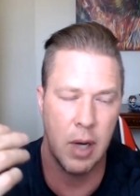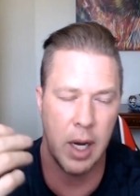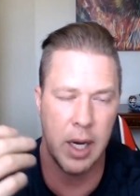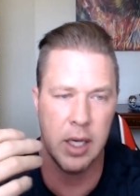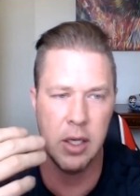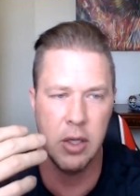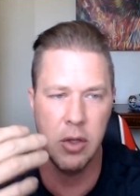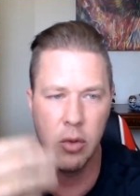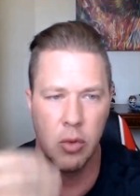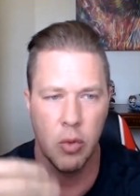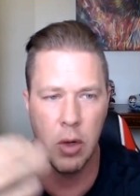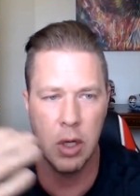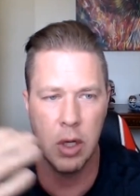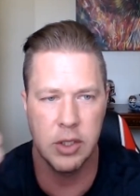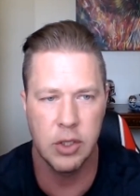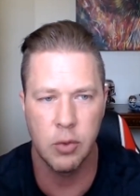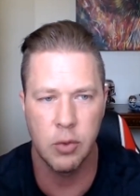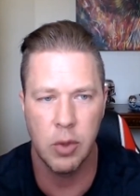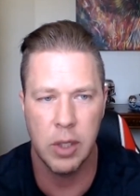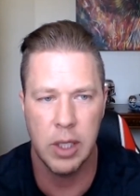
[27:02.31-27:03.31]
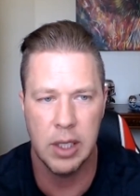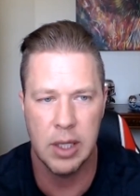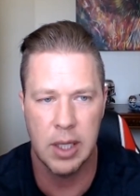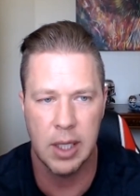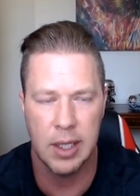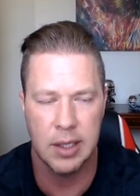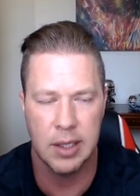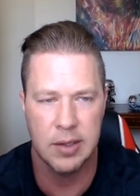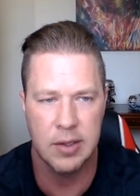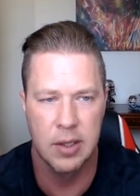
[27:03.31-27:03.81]
right? You'll want to read
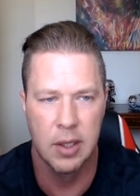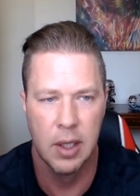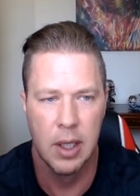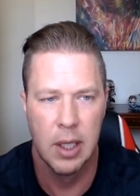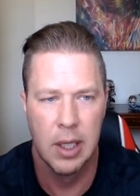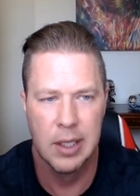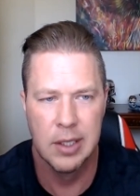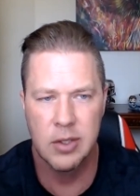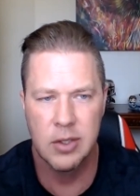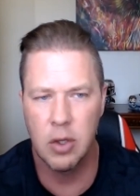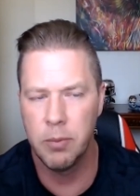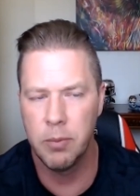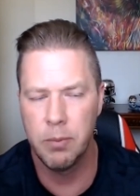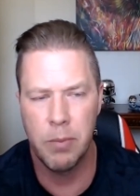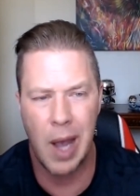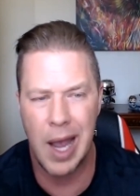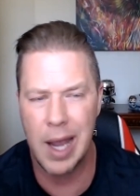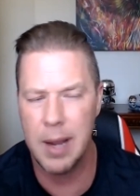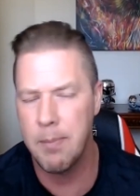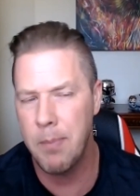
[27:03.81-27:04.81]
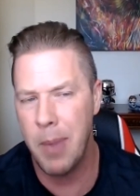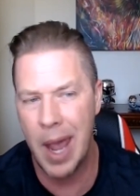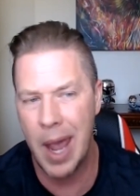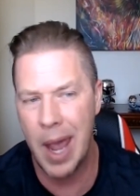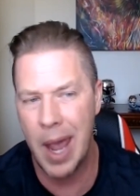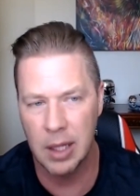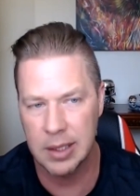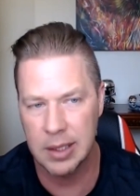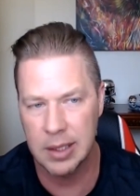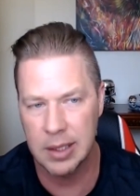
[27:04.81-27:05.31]
things. So I
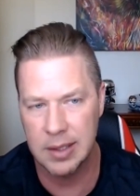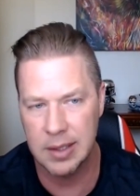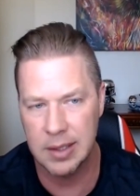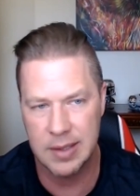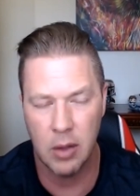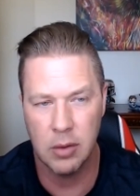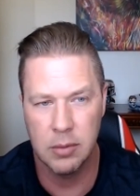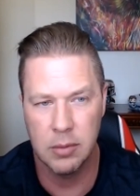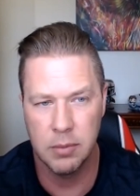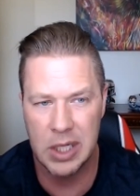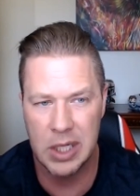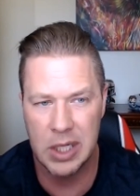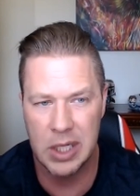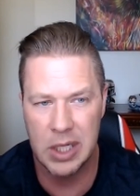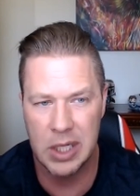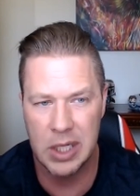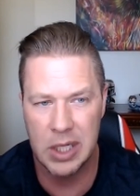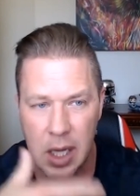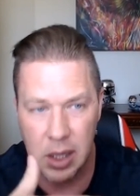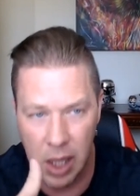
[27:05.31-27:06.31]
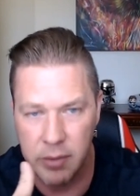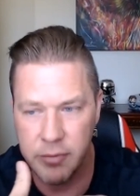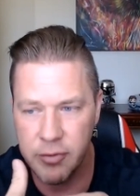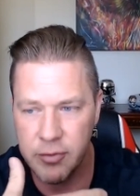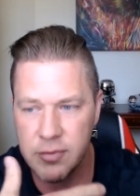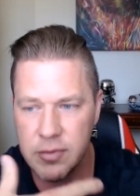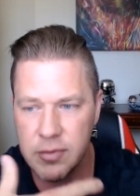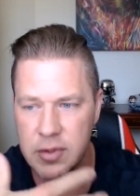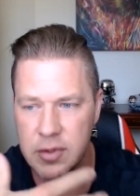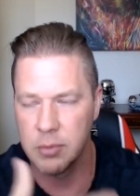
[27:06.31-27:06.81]
balance out because I
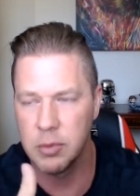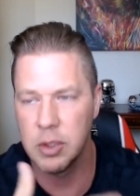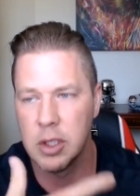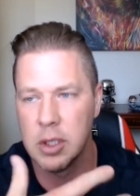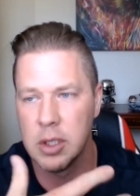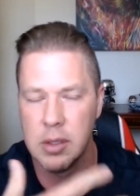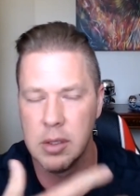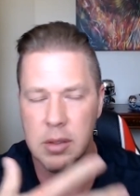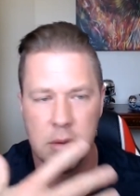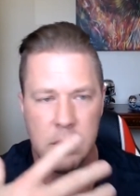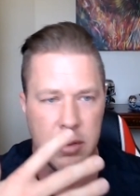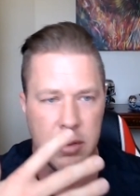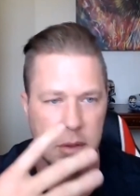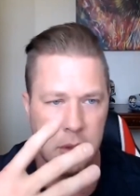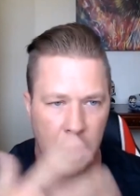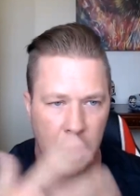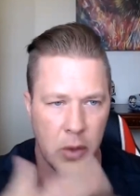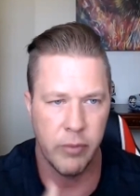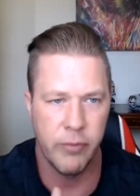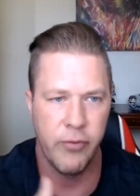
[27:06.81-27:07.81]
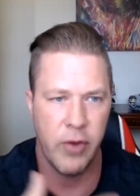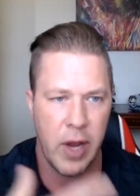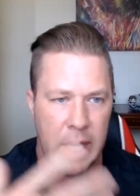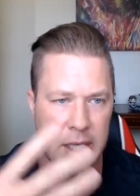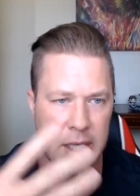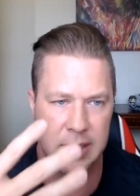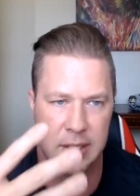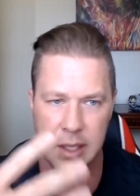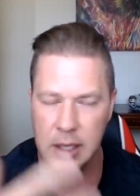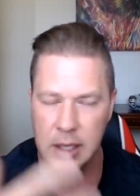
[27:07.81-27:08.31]
love some good, you know,
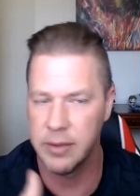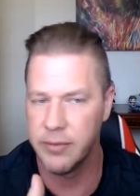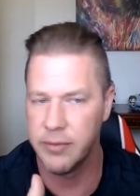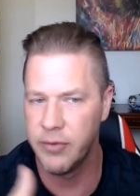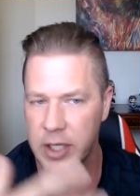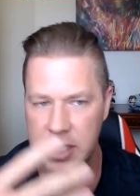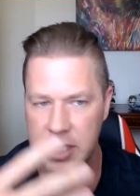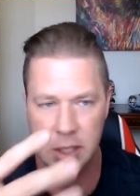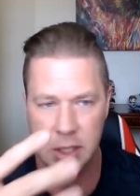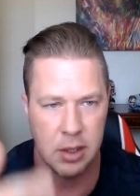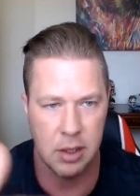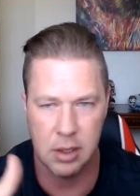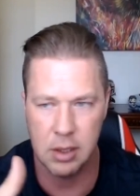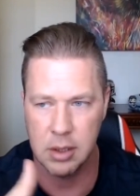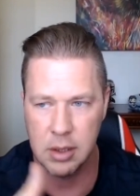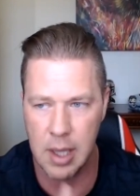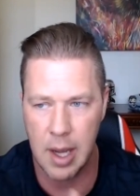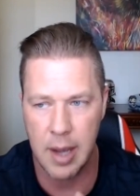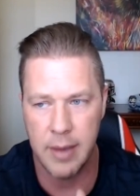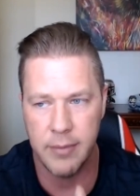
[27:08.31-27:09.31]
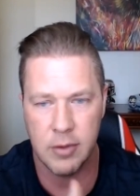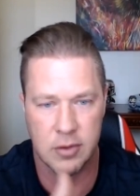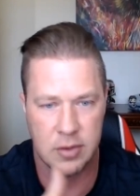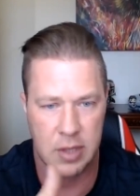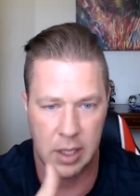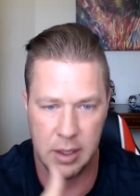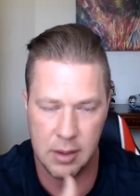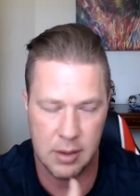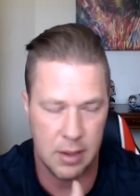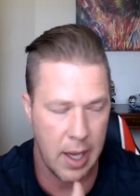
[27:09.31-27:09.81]
fantasy and fiction novels.
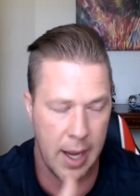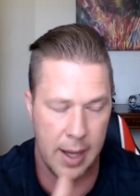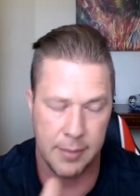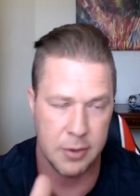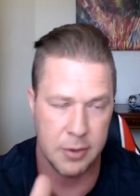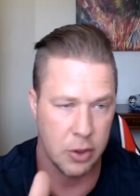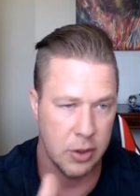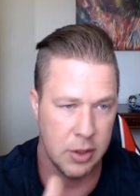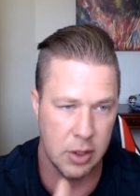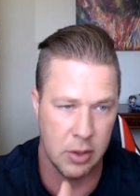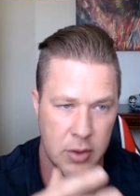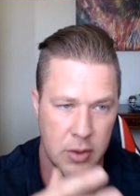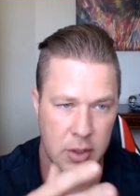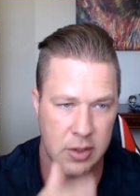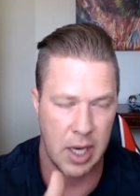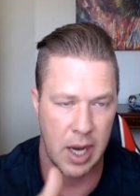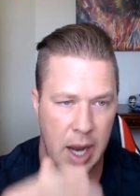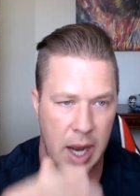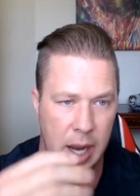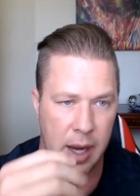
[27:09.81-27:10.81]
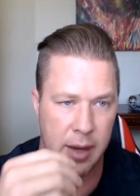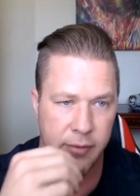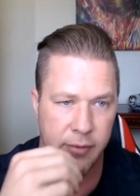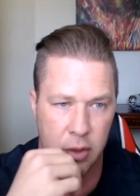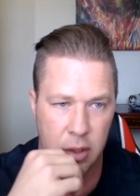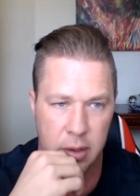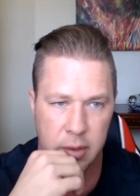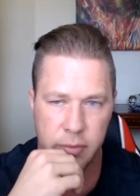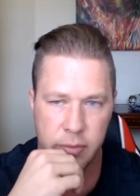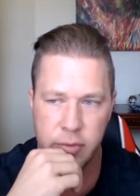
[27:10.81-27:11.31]
I absolutely do. There's a
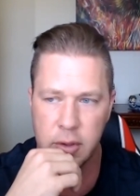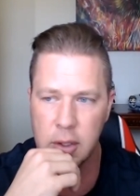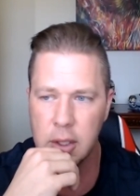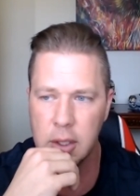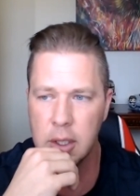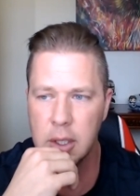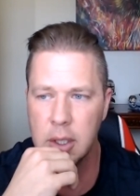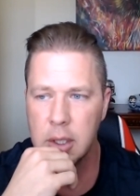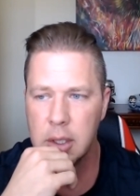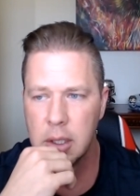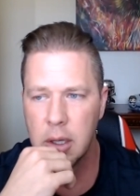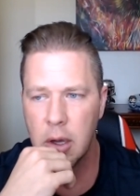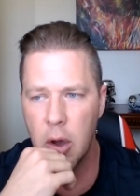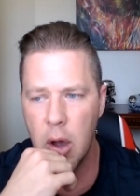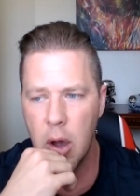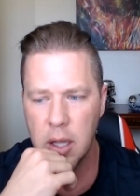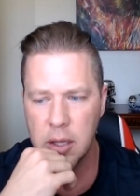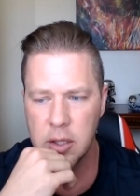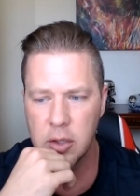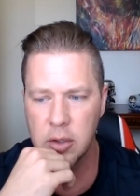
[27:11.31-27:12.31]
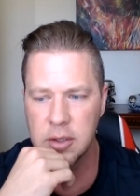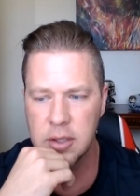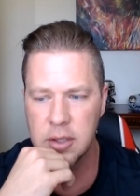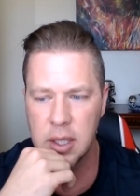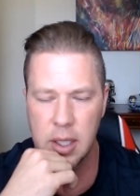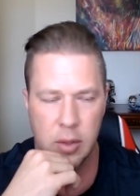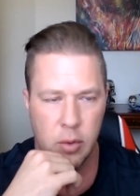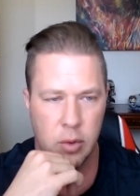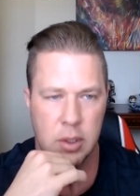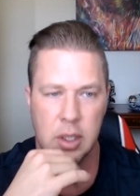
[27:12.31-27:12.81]
handful of authors
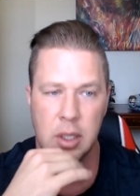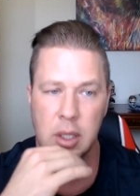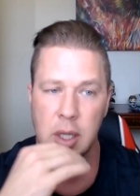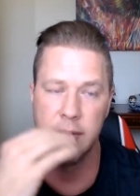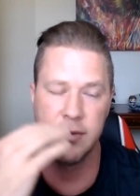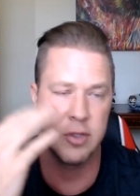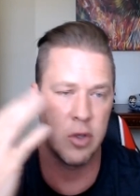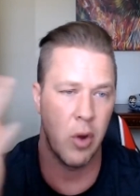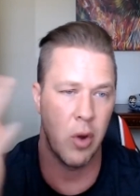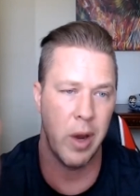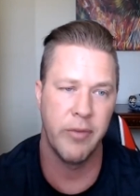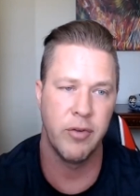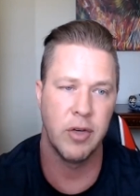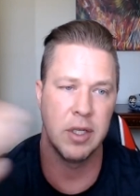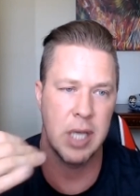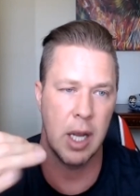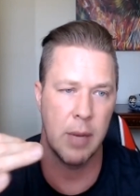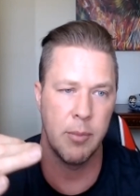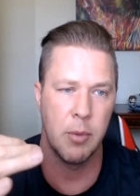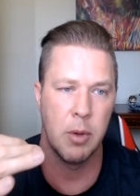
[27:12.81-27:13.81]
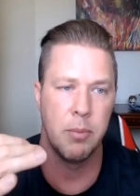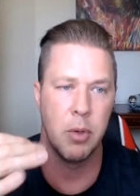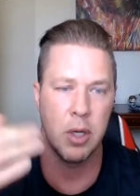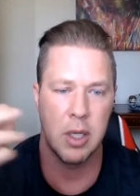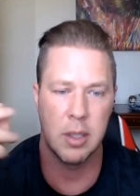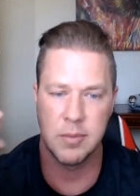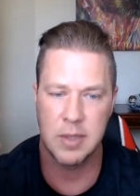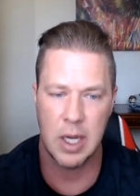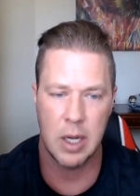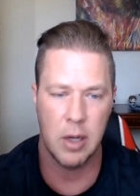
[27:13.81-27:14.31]
that I really love. So every time a book
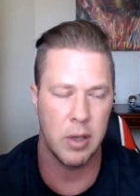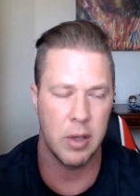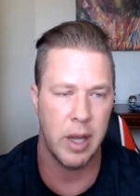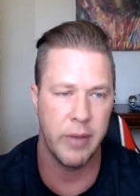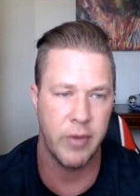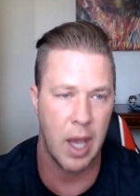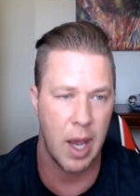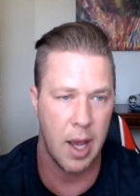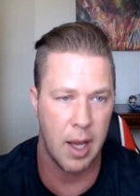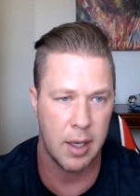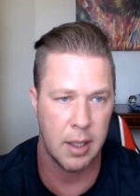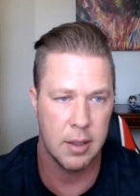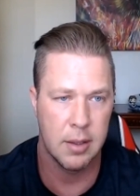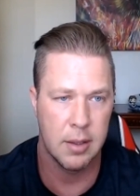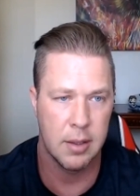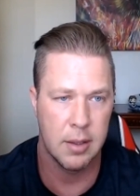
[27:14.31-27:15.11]
comes out, I've got it.